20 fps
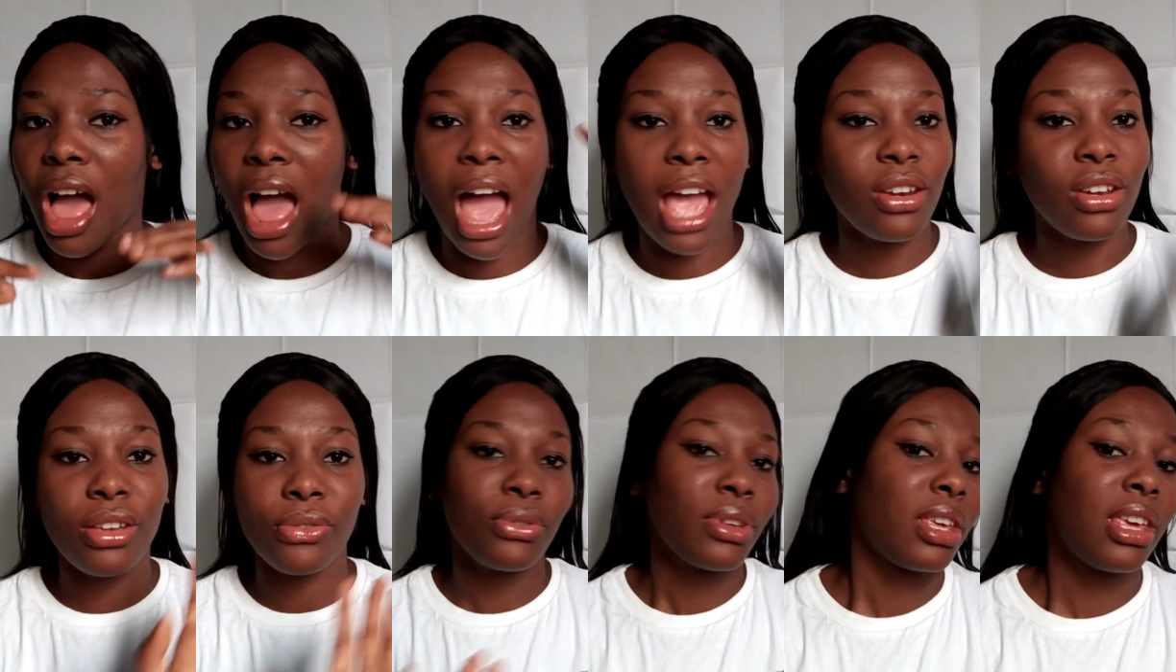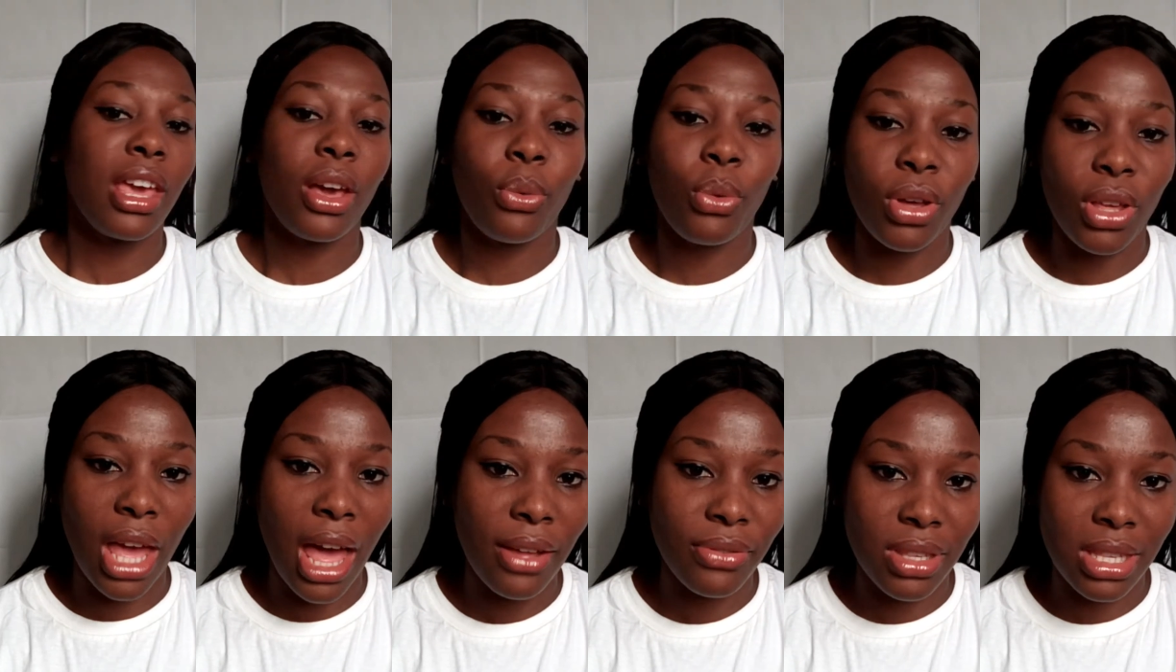I don't even care what
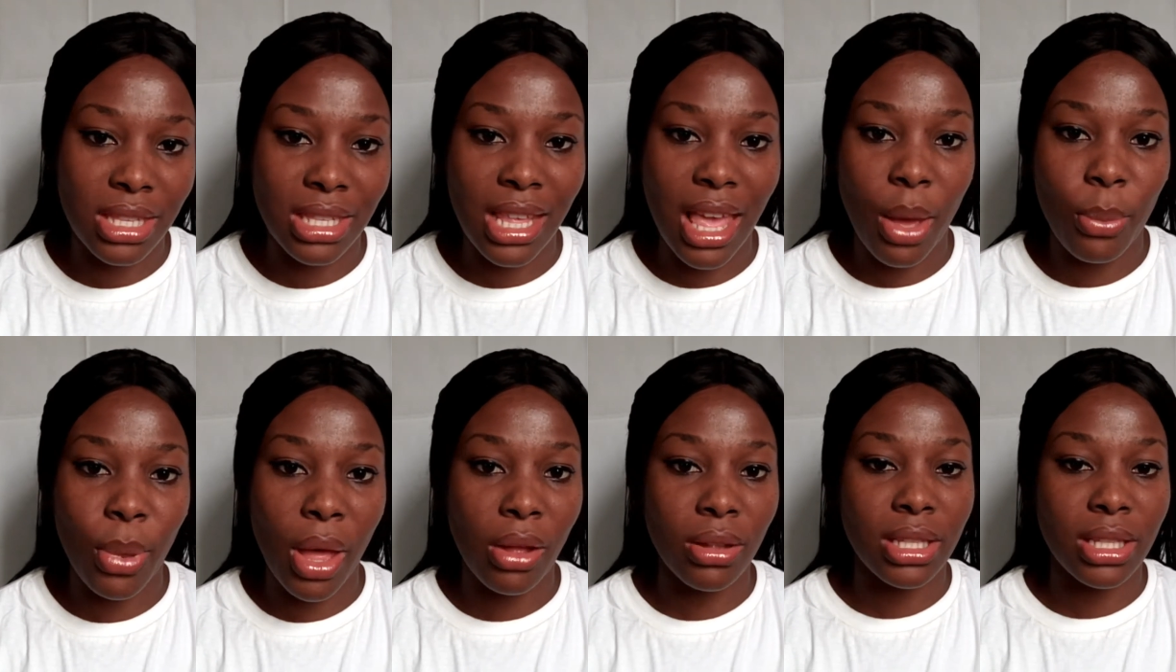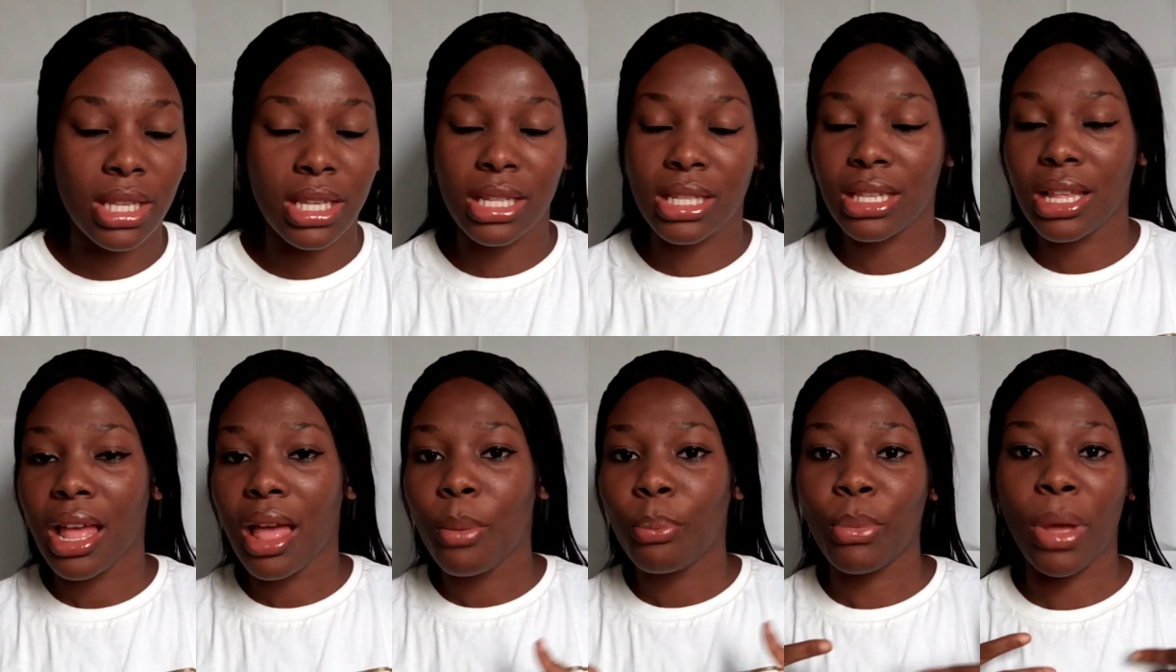you have to say about it.
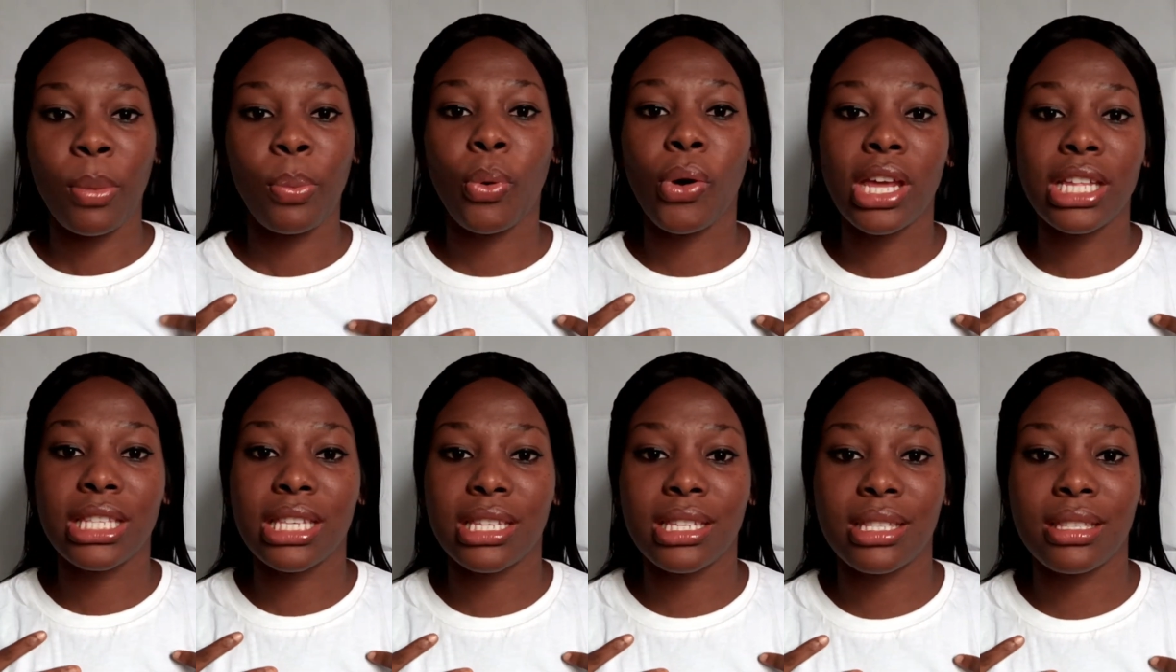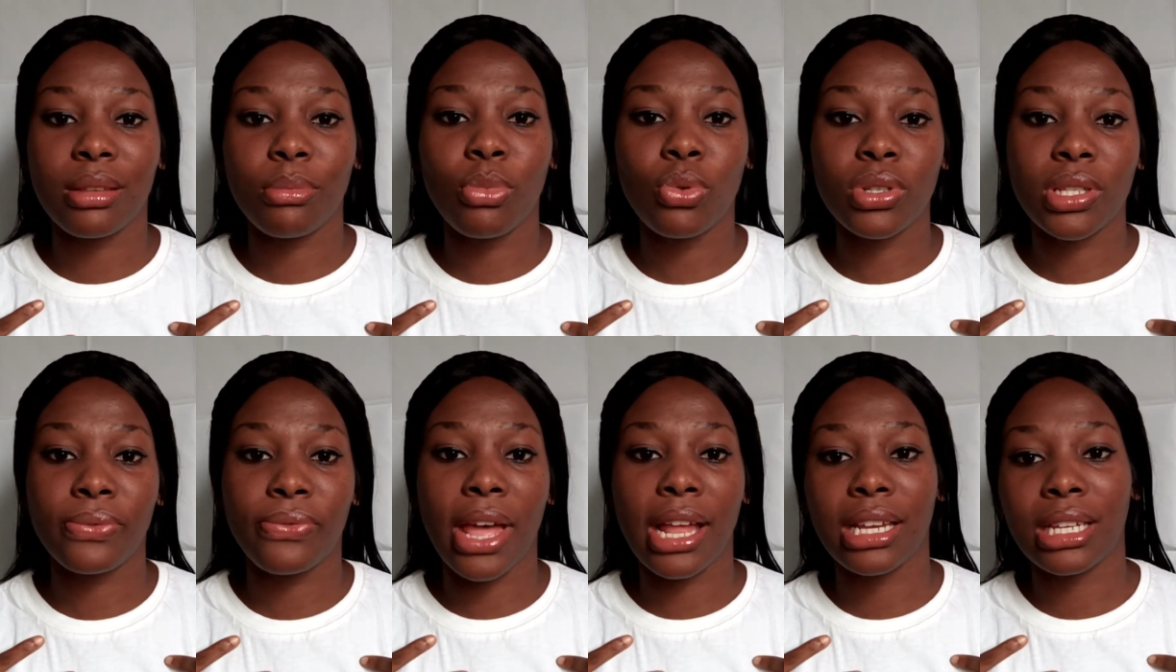My point is the
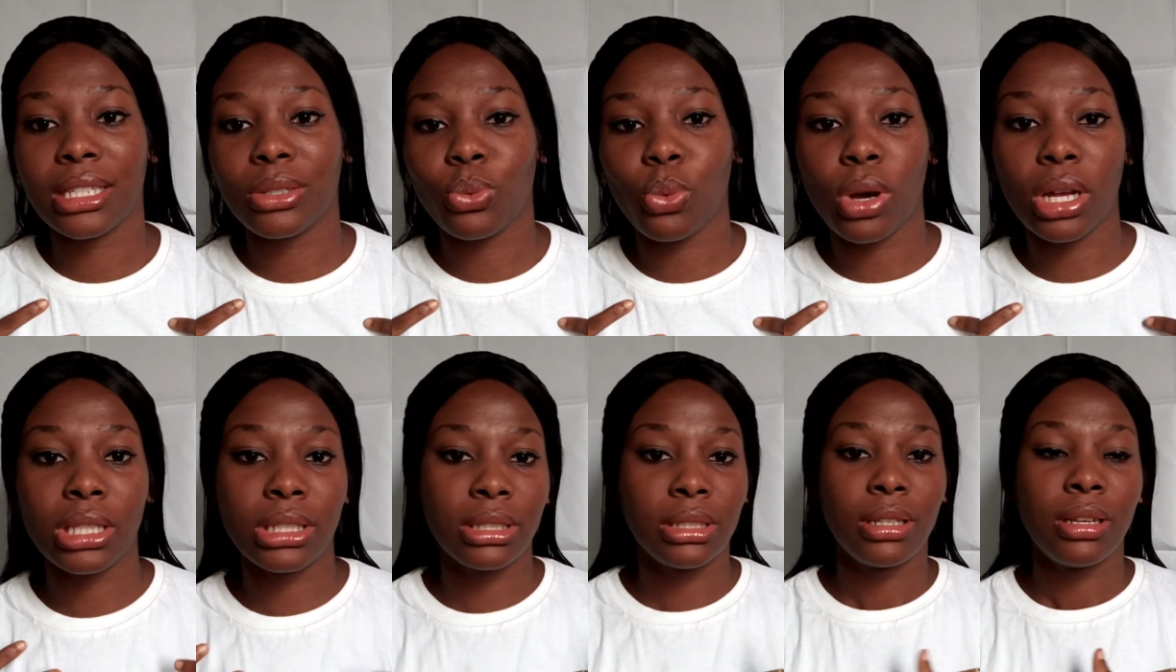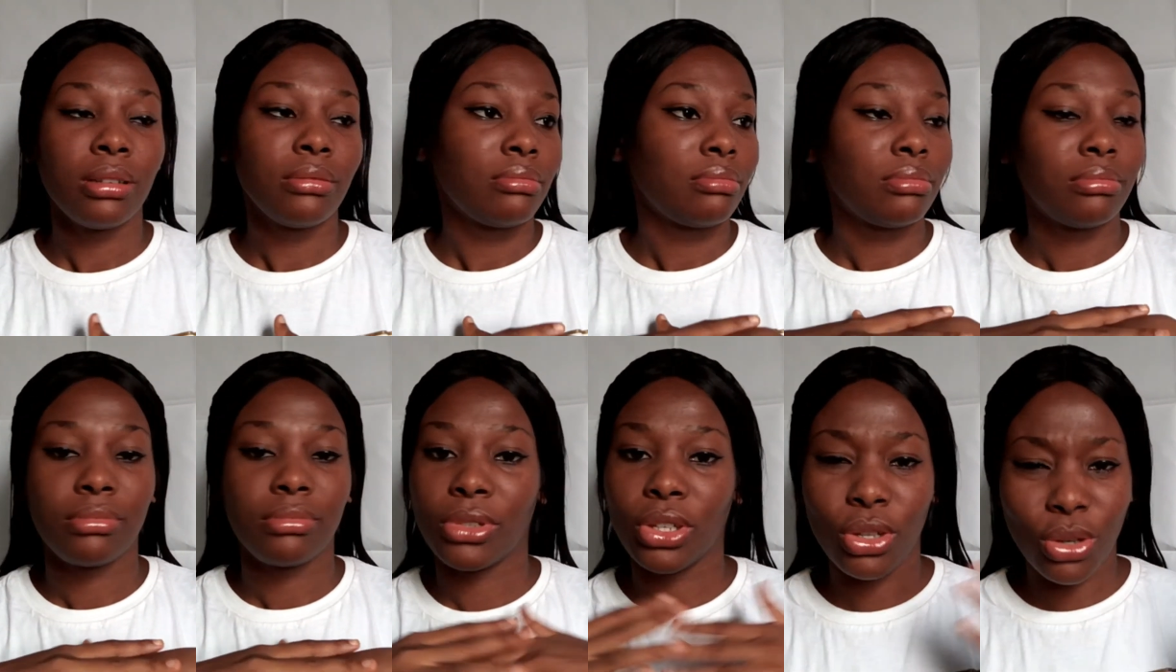most valid one.
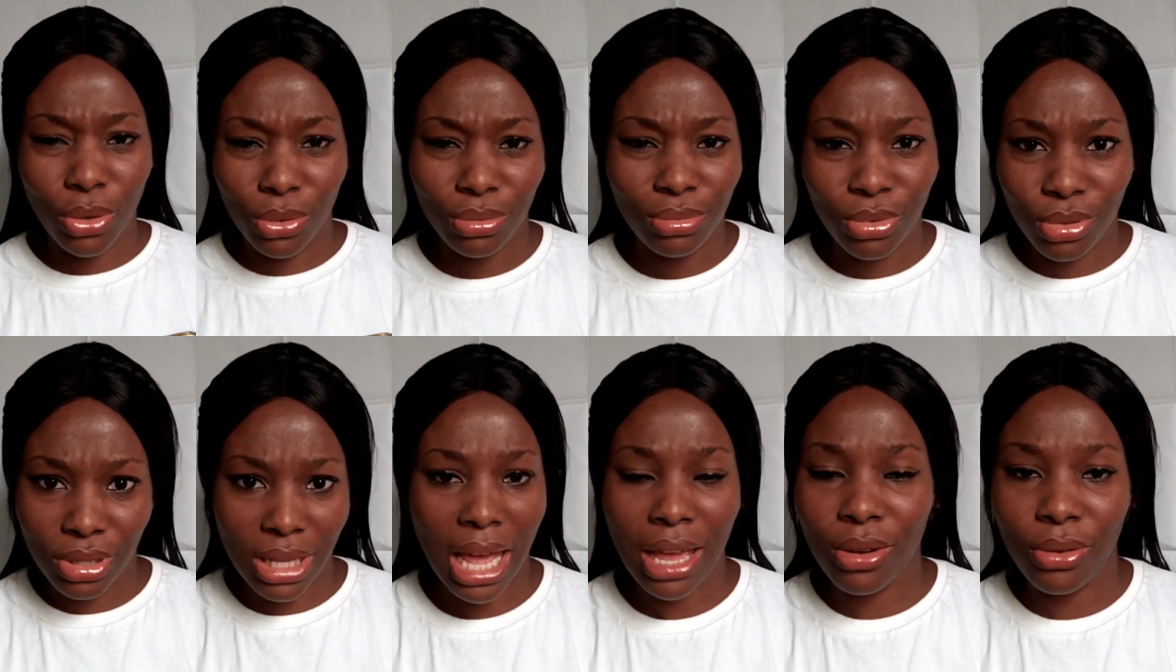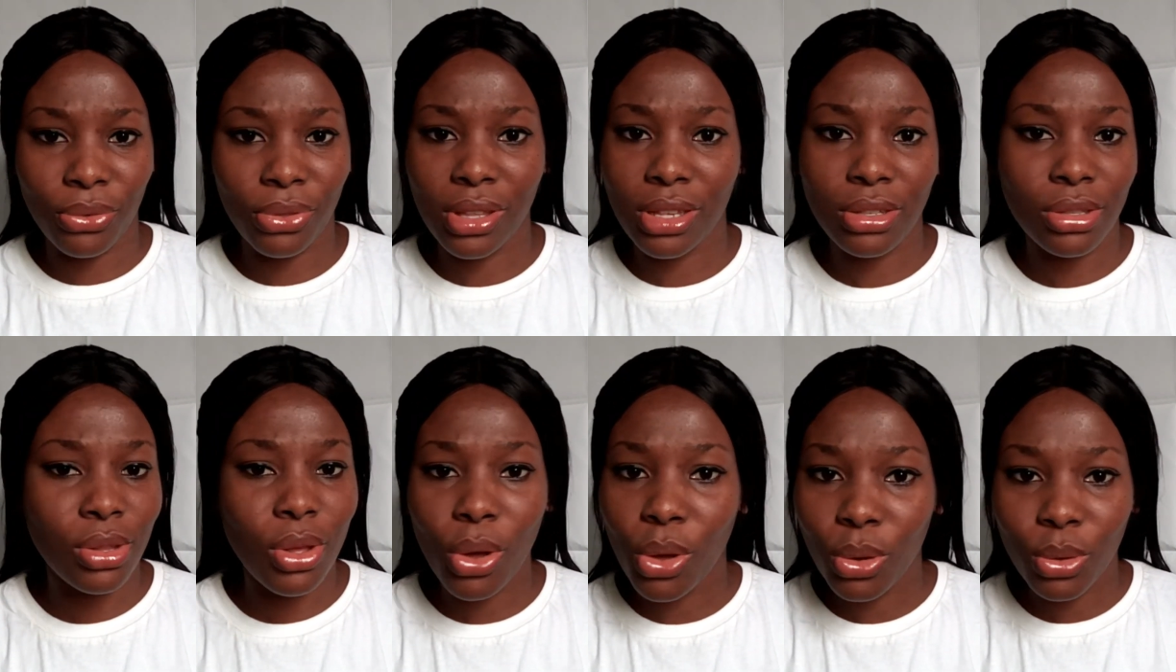You know, those kind of things.
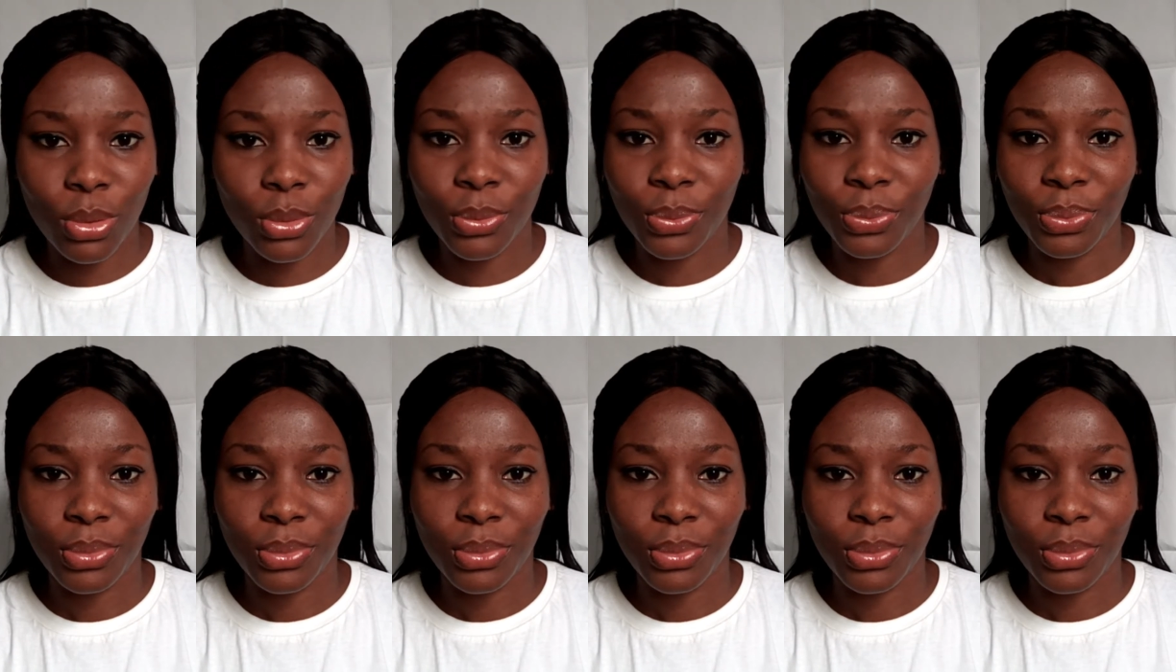No.